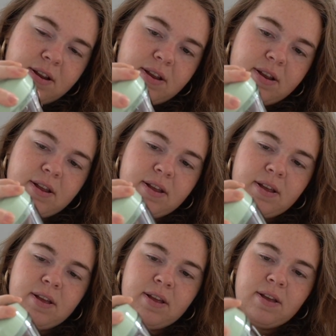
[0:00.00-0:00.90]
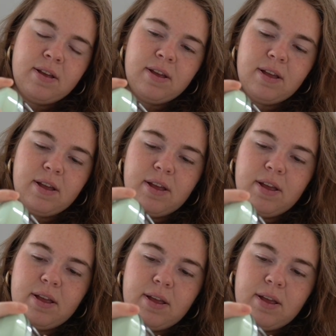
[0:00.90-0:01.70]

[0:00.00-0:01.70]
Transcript: Nobody speaks.